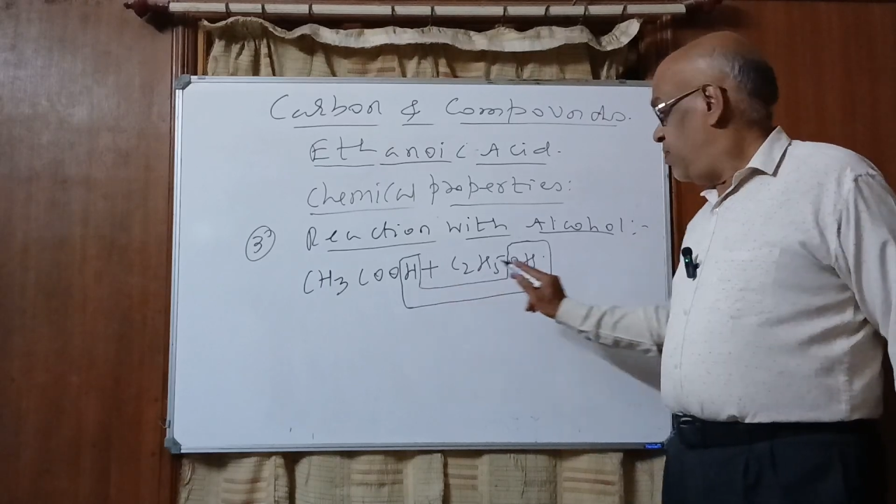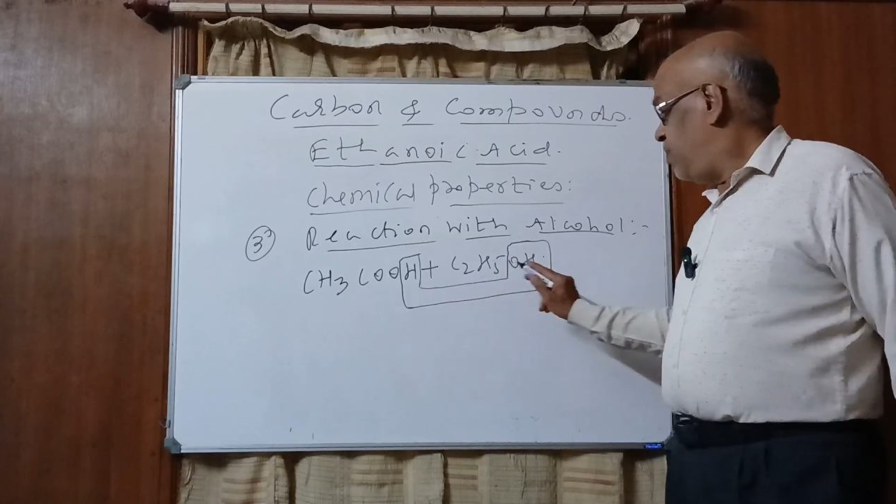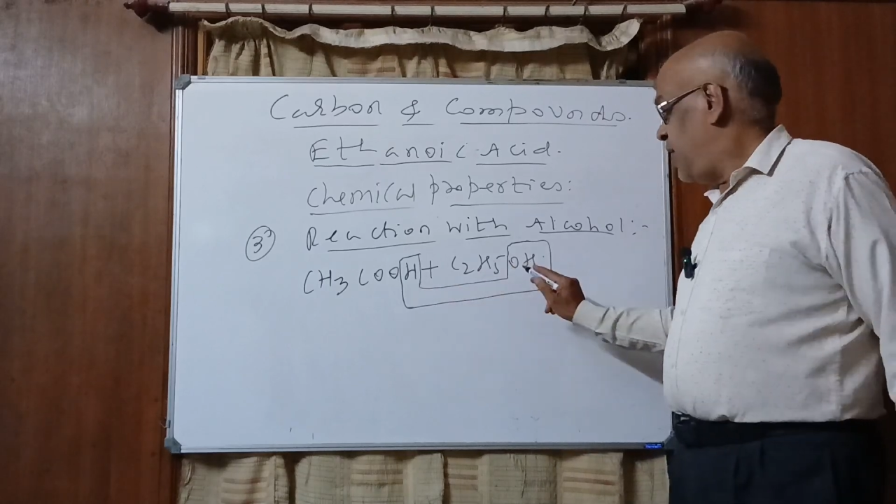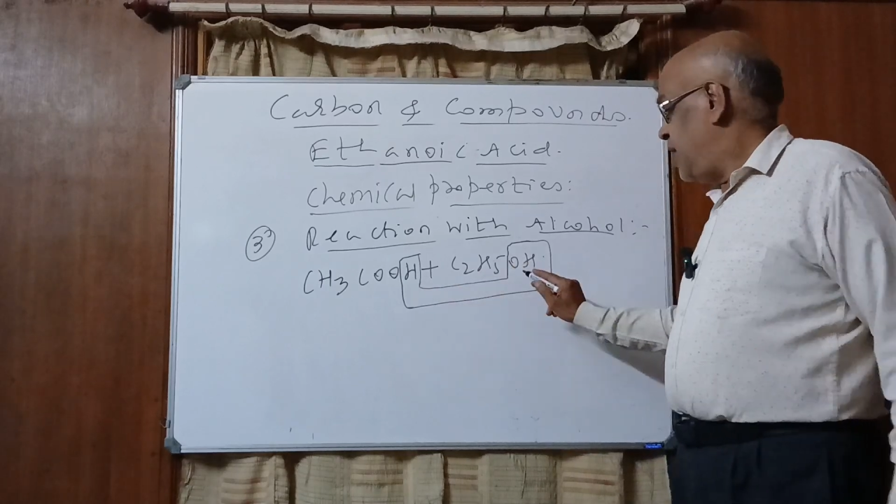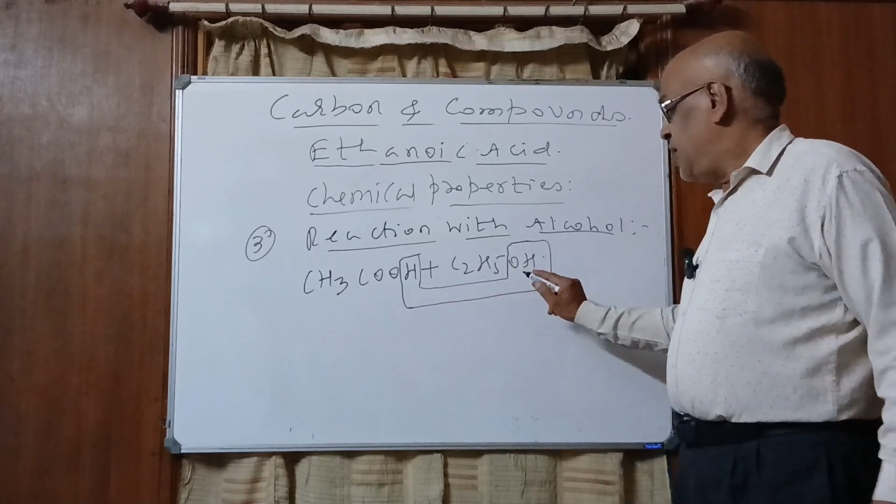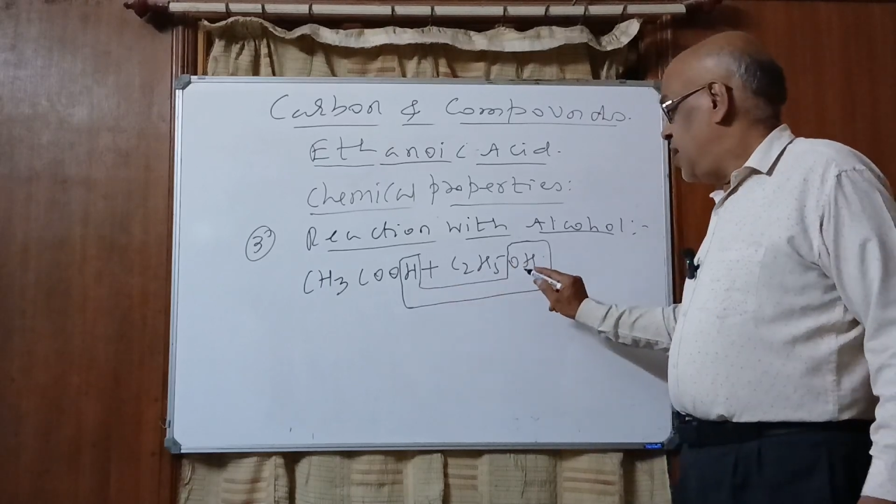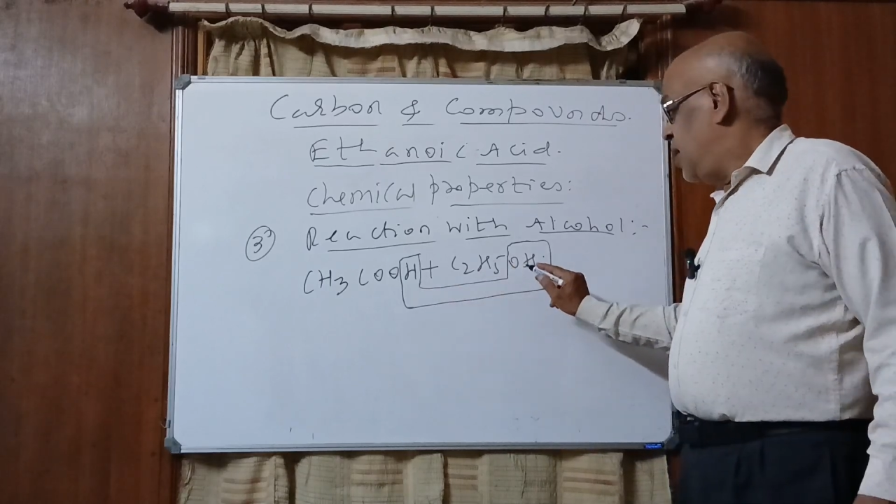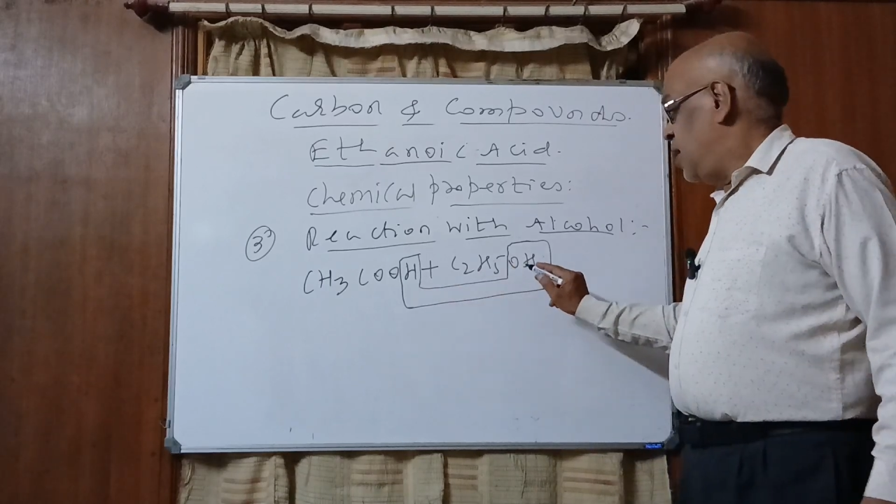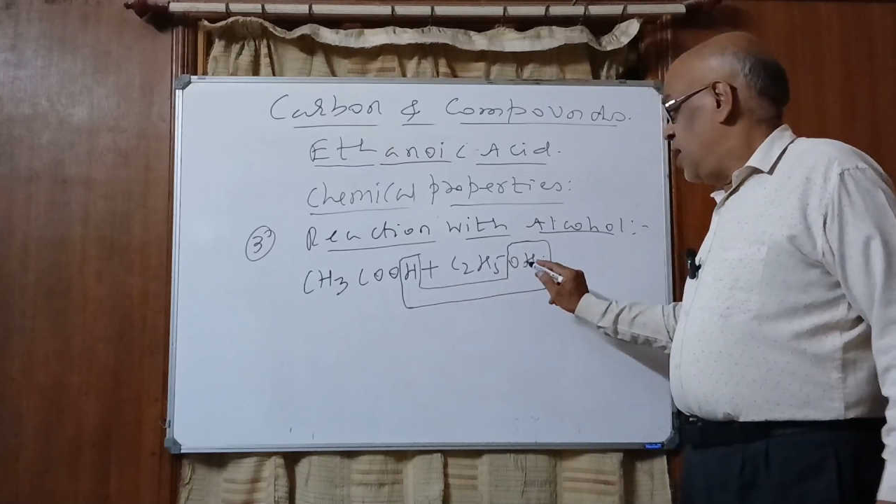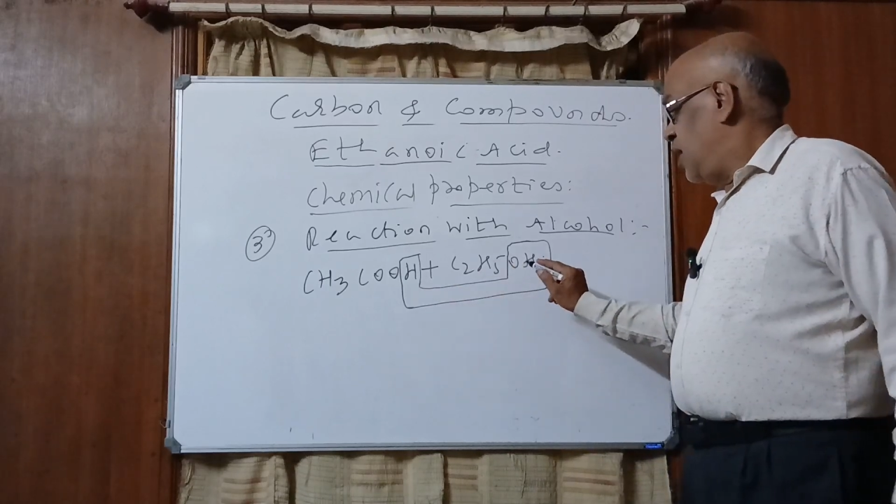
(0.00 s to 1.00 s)
Base
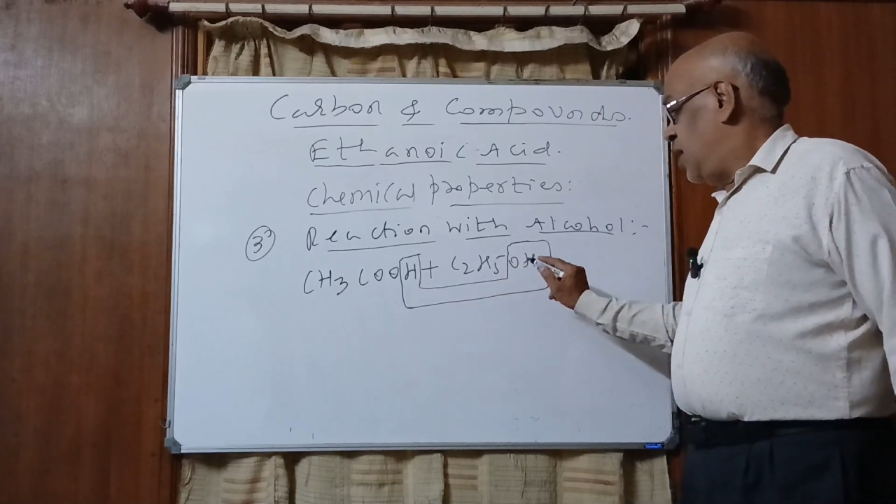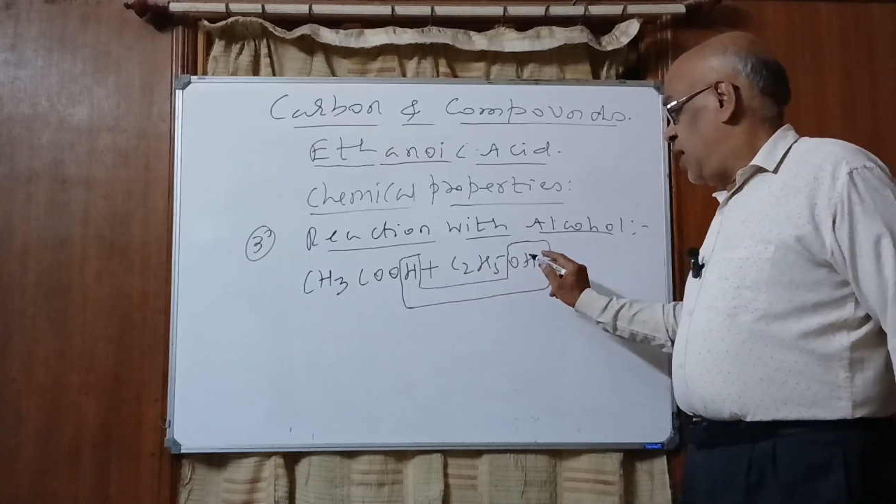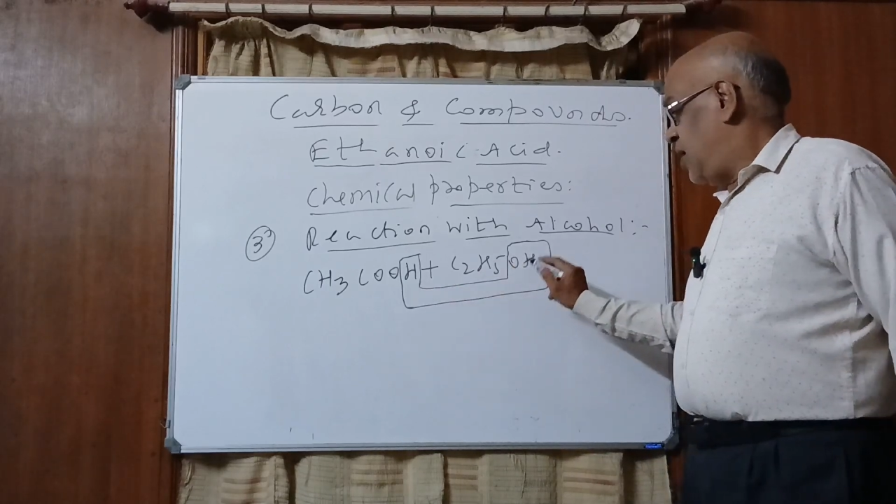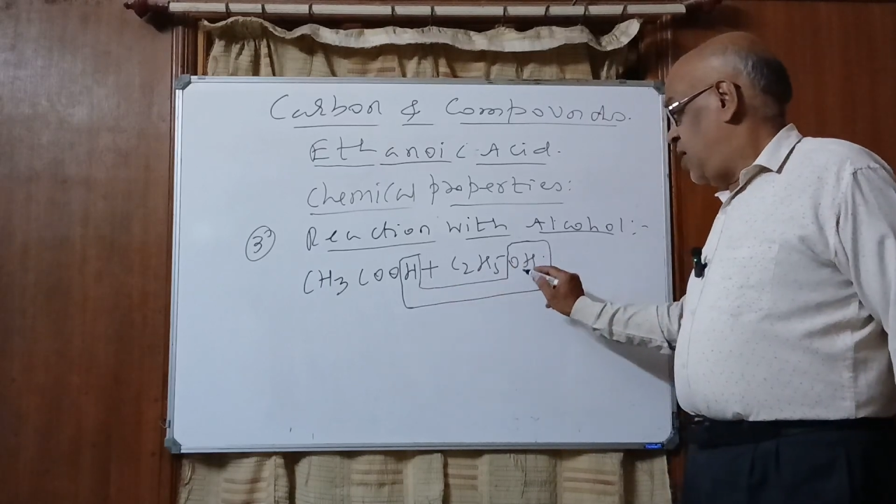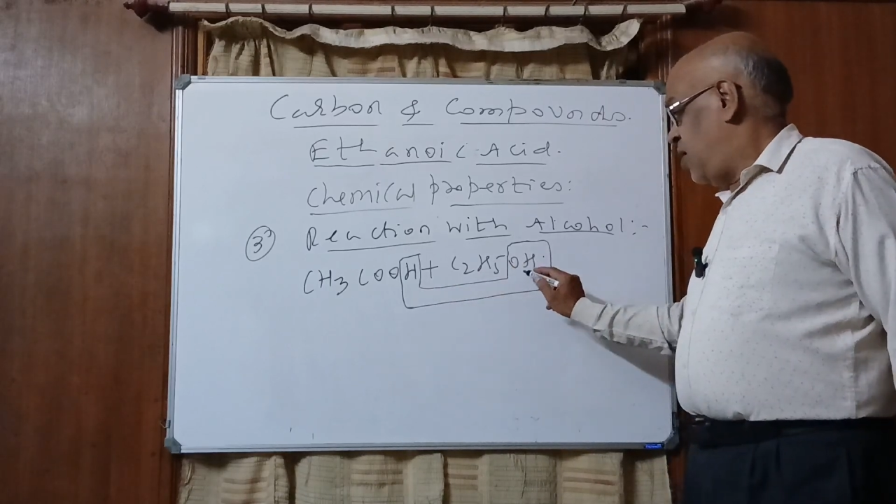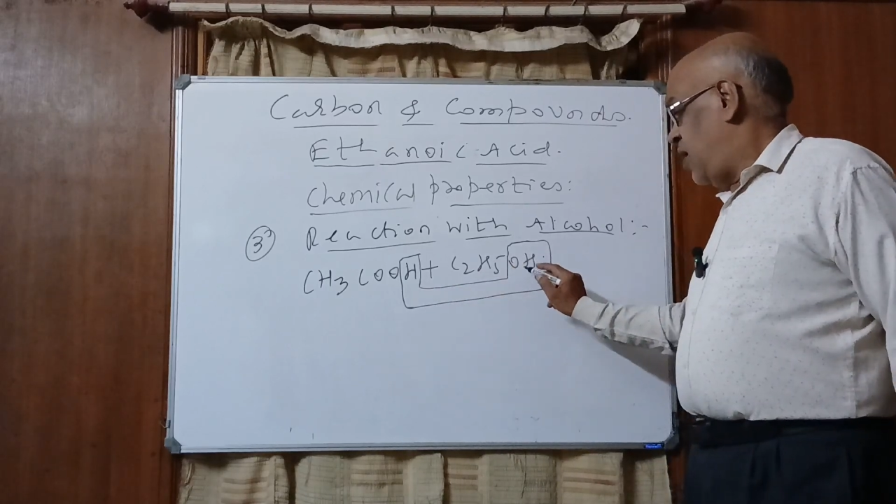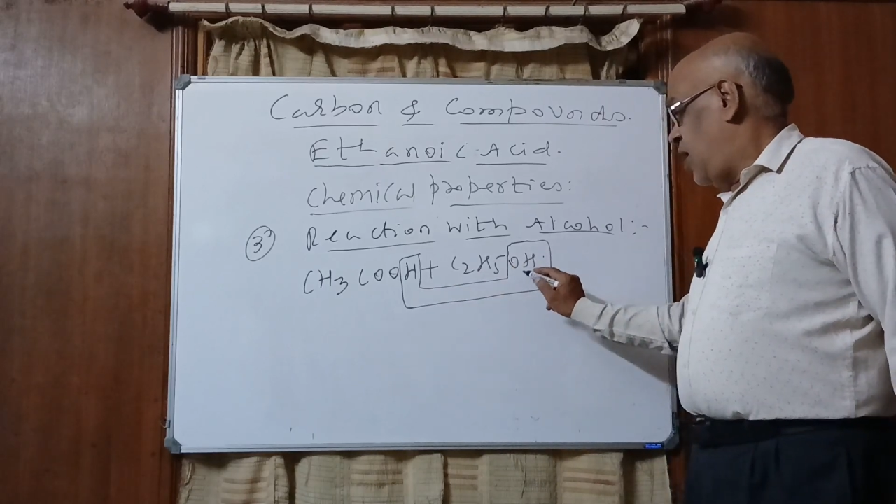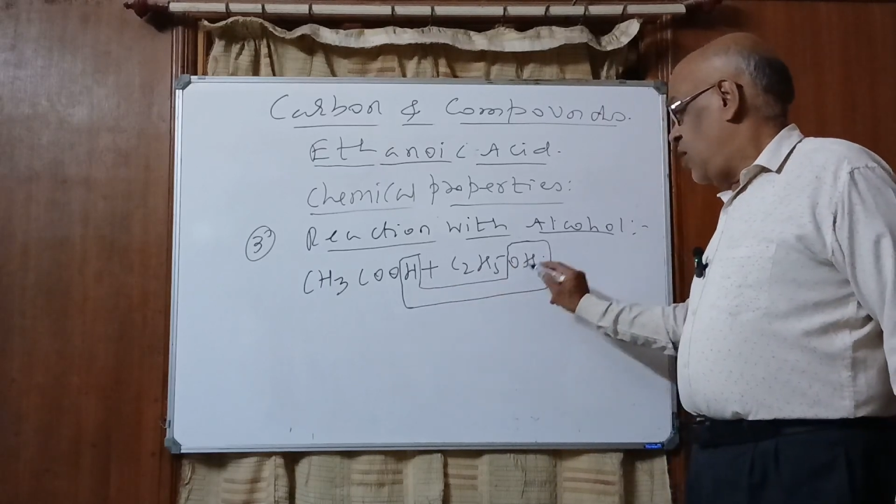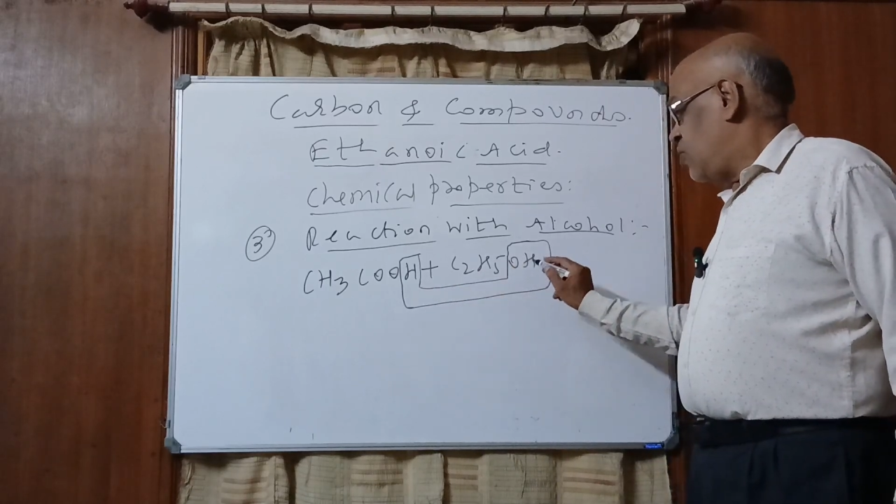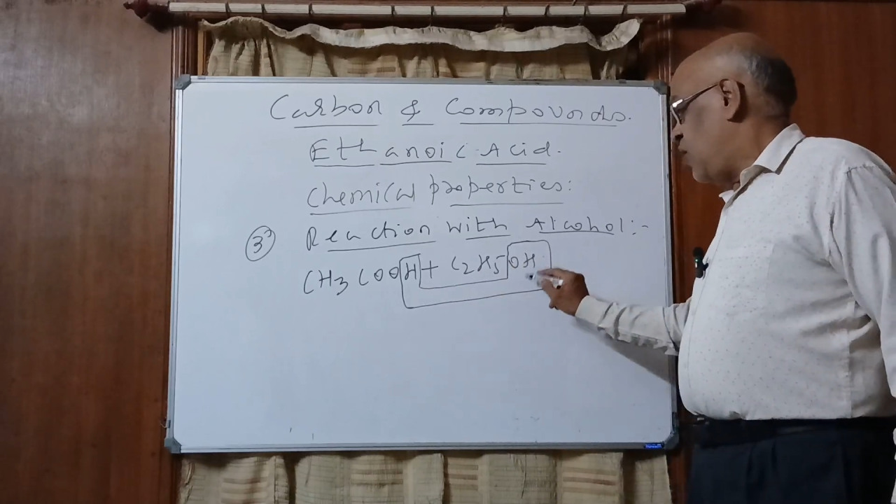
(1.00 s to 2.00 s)

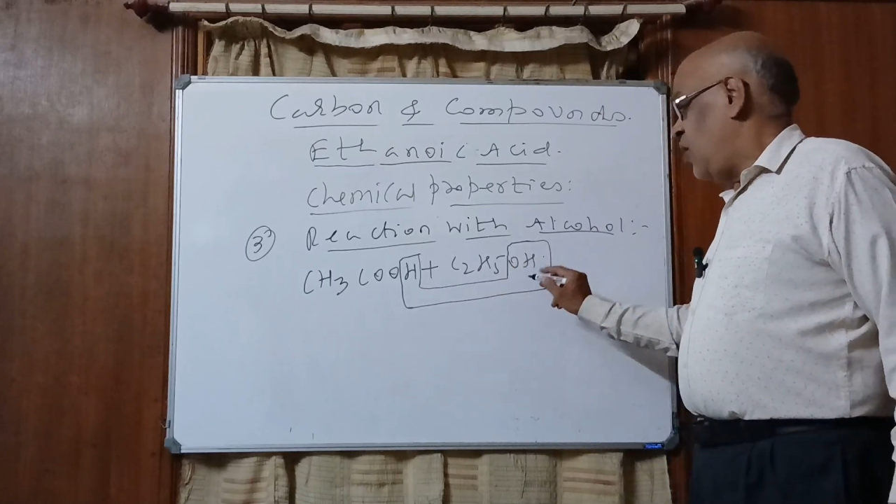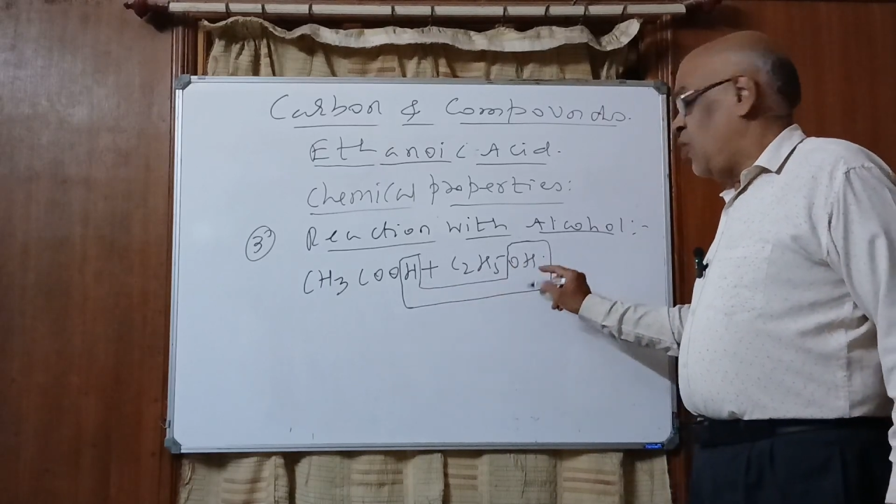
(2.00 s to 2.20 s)
alcohol